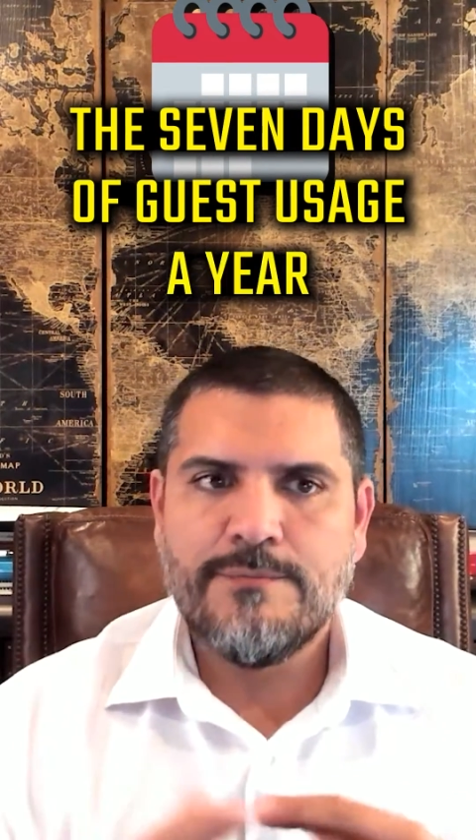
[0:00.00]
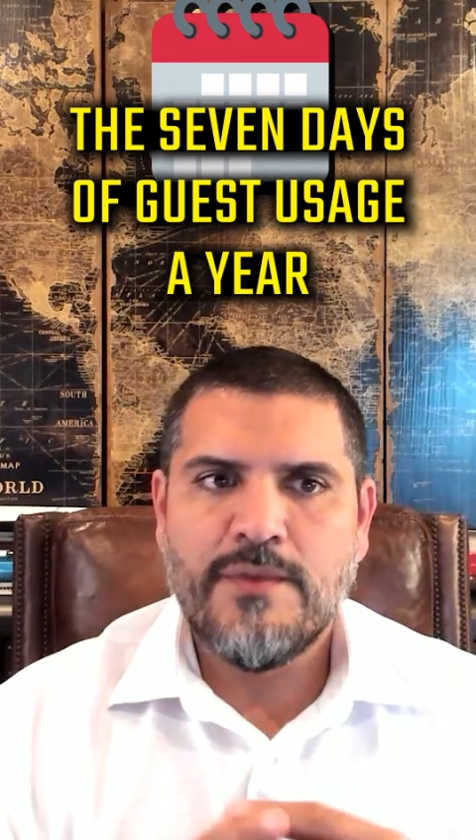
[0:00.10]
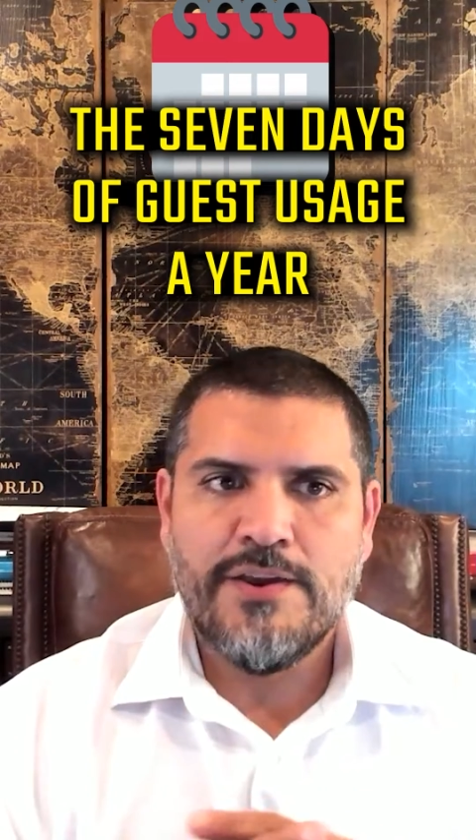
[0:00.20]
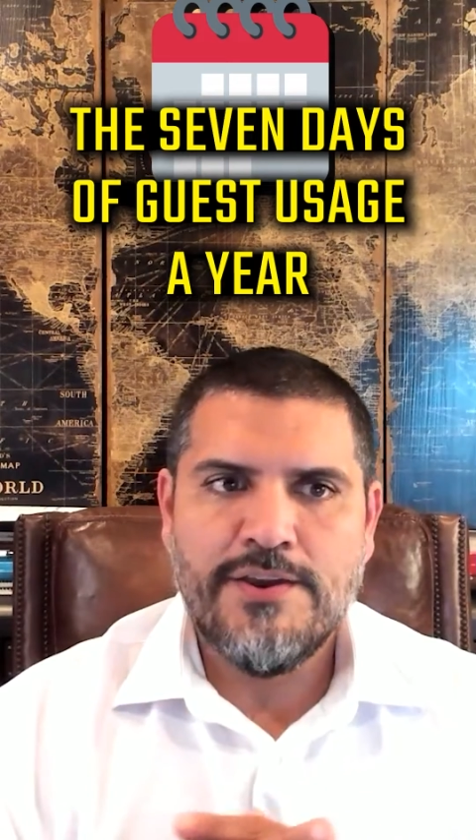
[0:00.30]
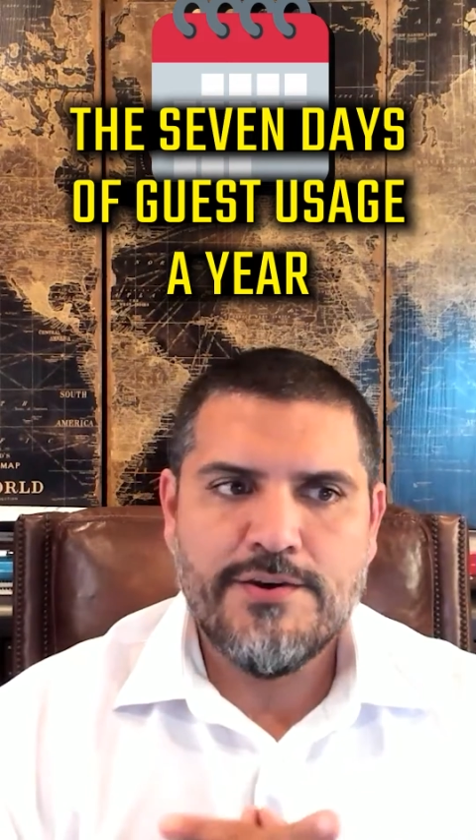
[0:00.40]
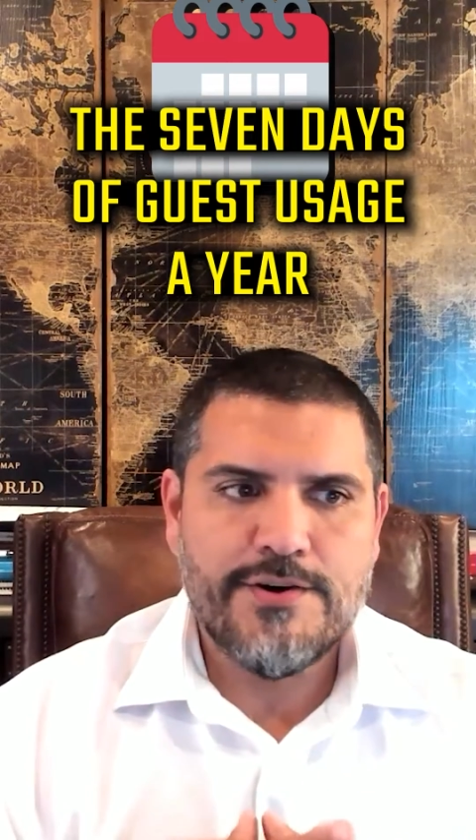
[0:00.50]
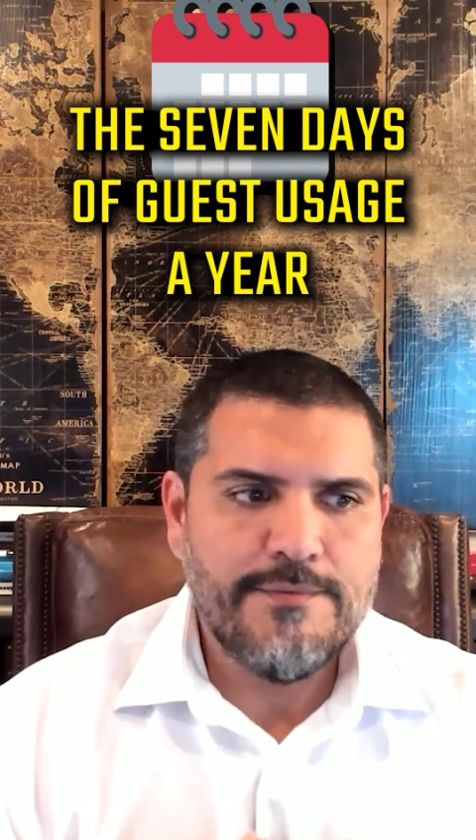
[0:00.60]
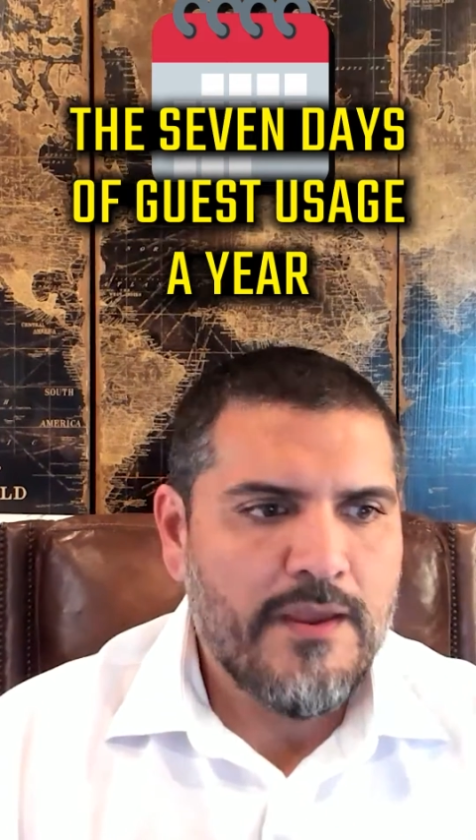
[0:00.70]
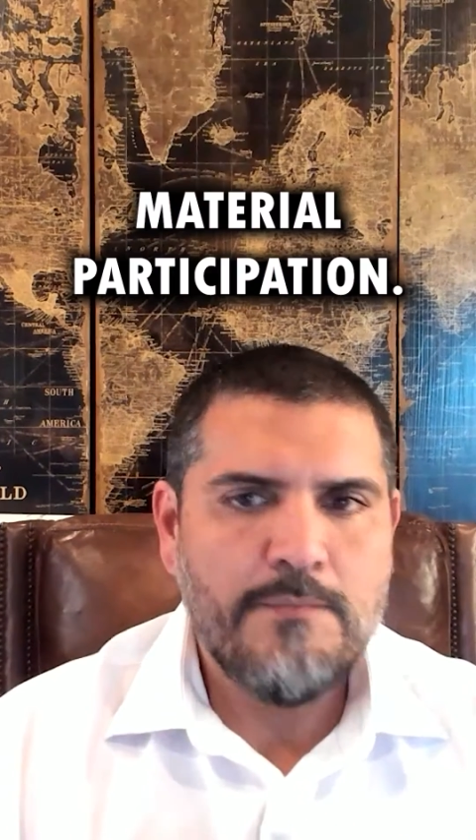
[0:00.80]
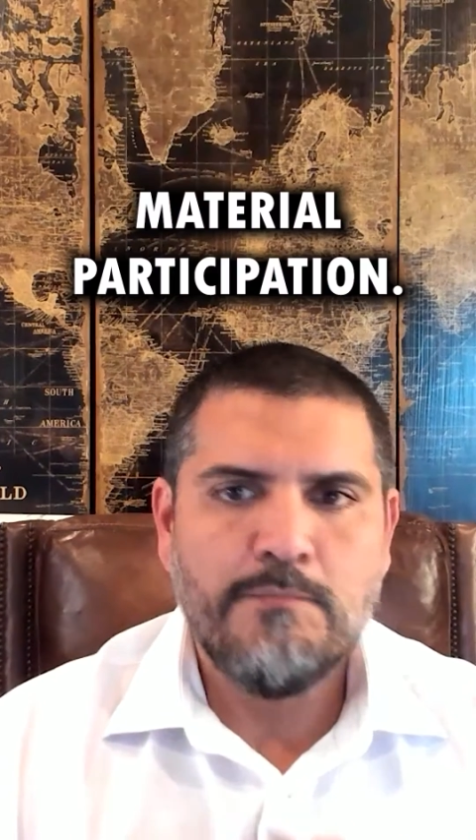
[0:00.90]
a
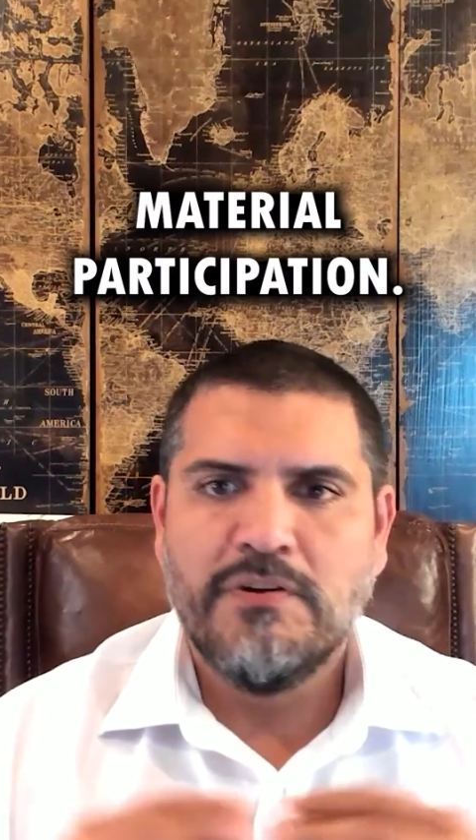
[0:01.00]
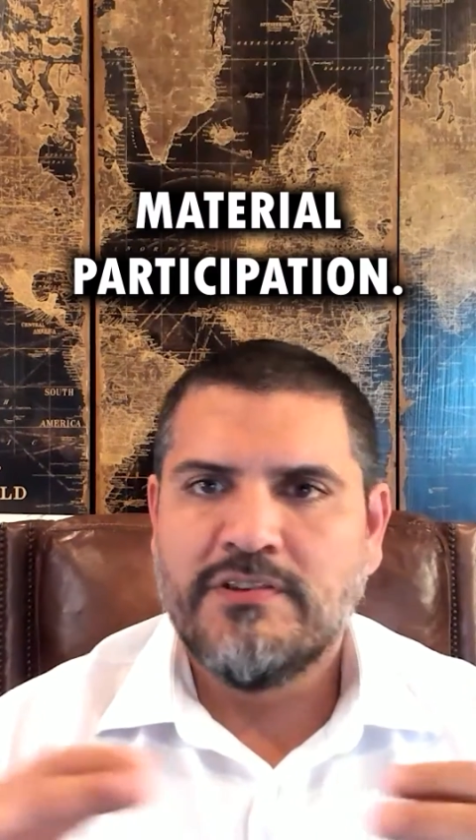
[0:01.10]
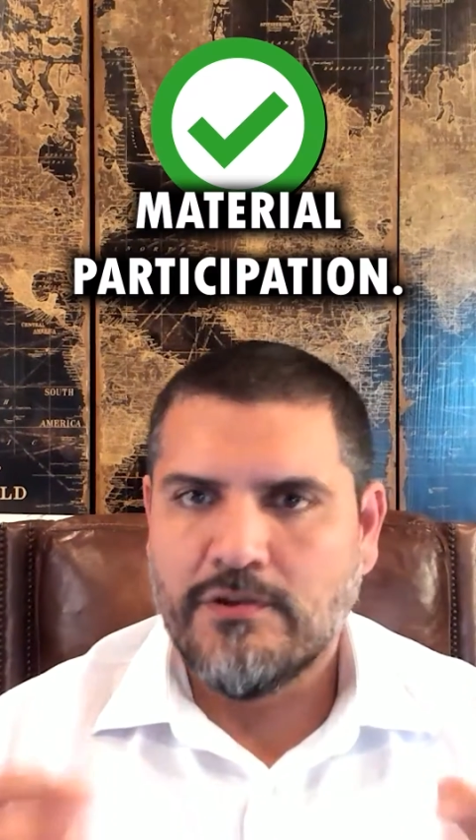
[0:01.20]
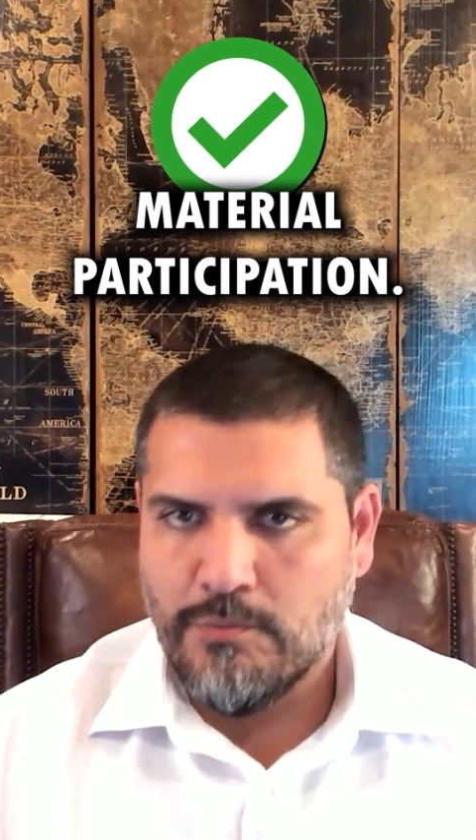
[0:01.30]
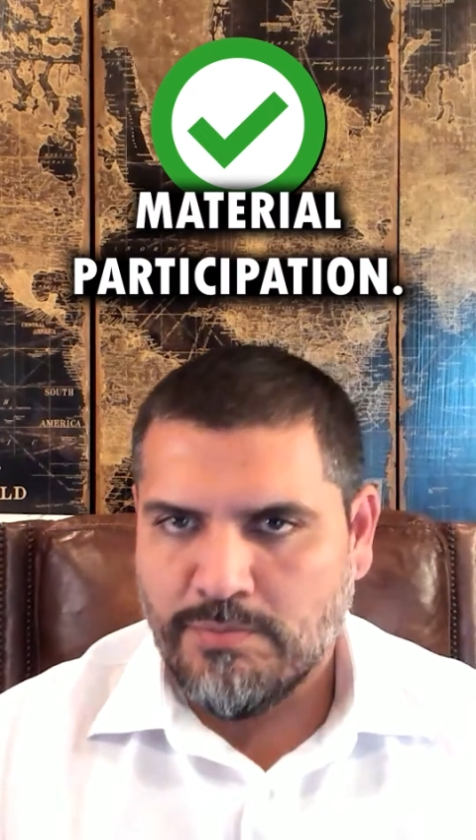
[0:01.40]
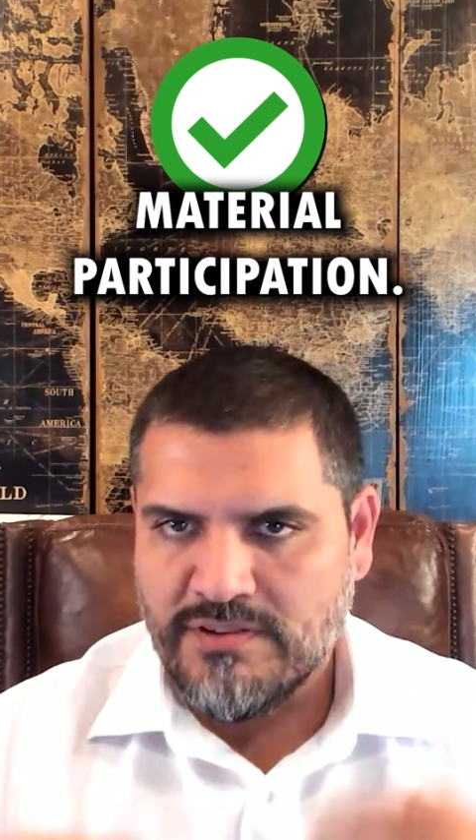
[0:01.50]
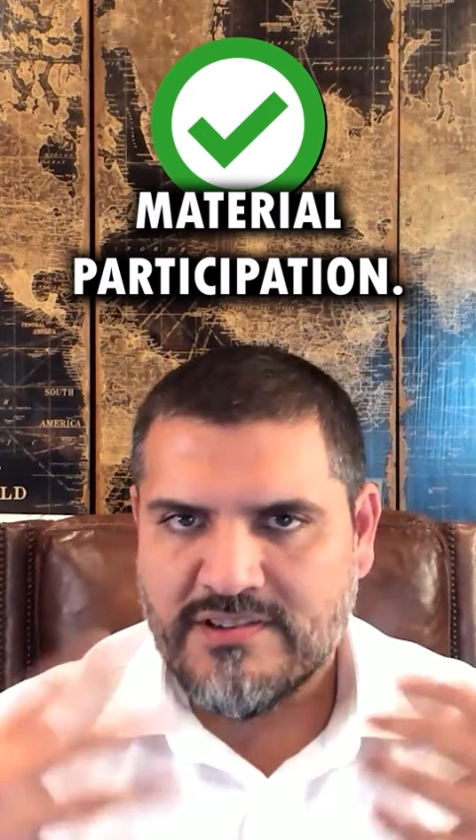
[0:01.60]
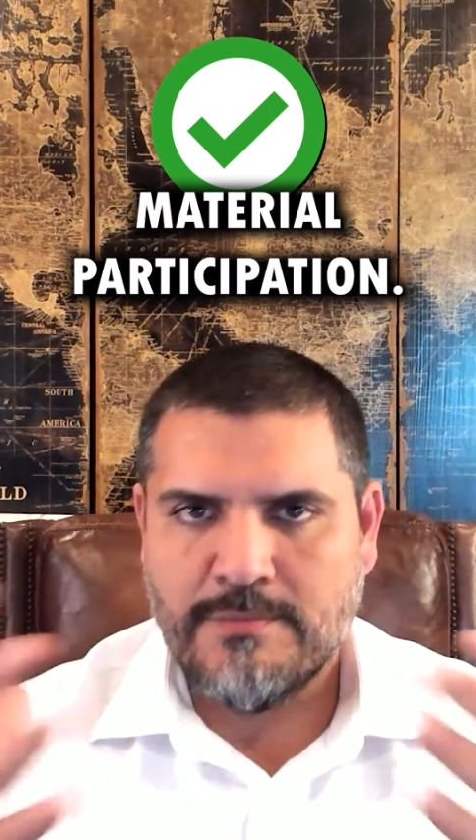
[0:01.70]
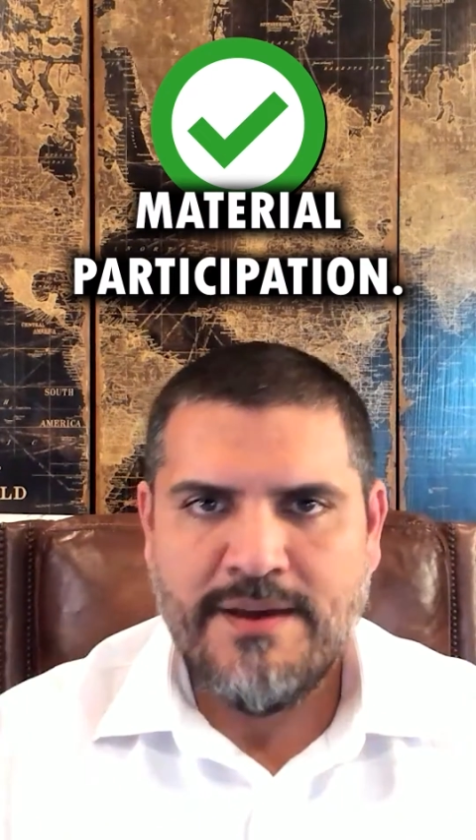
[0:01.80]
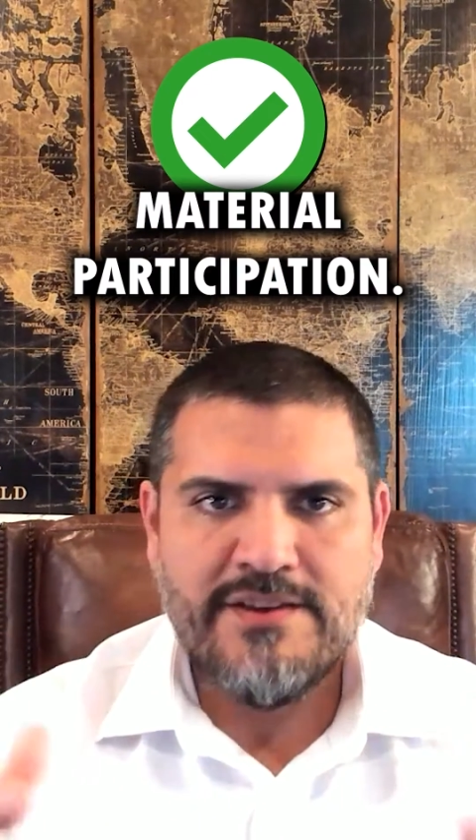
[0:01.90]
year, material
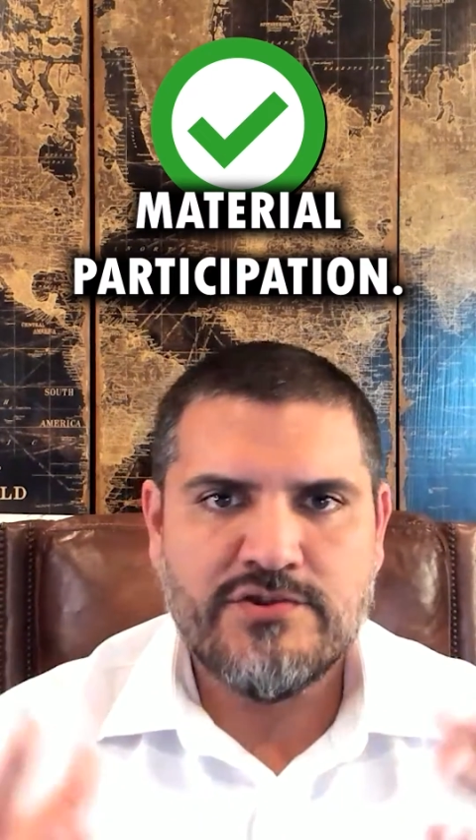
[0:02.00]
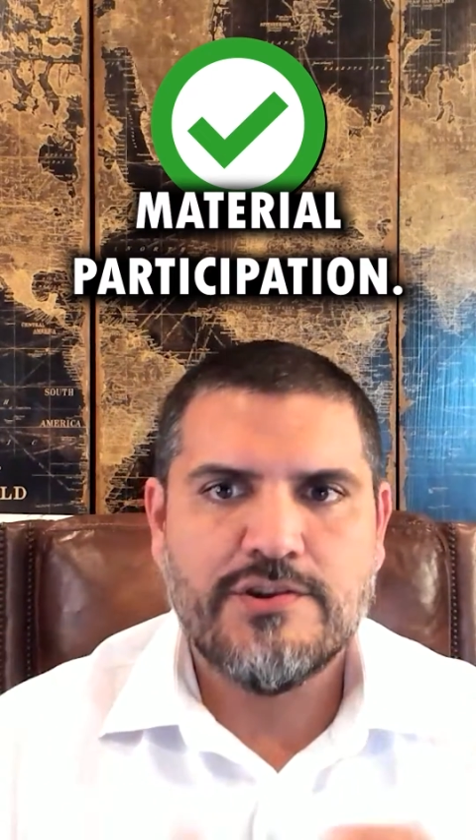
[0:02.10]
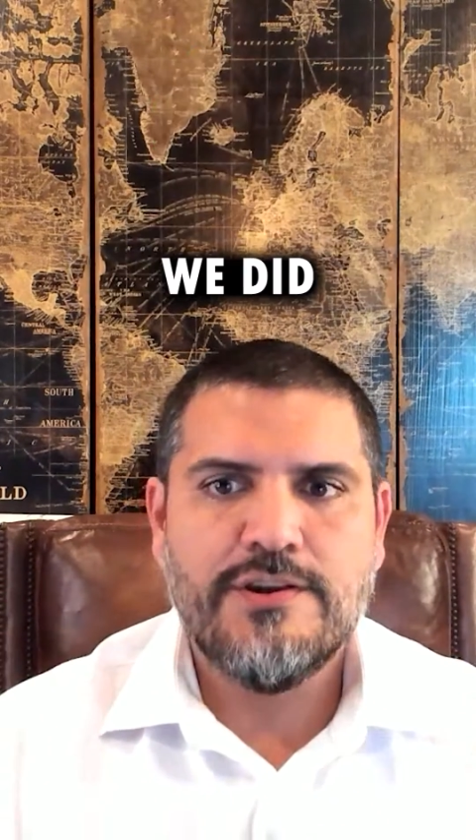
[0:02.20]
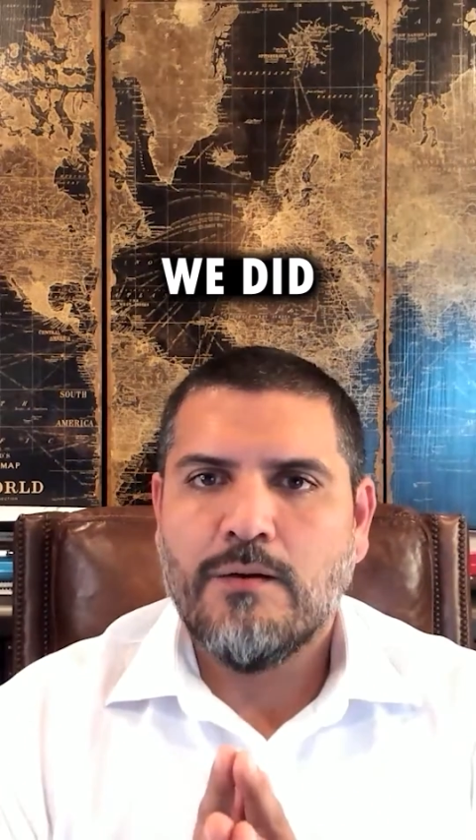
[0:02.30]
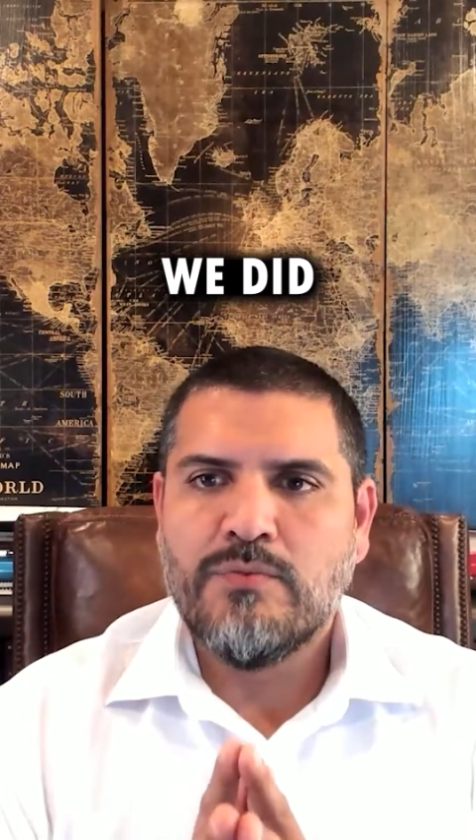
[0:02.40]
participation.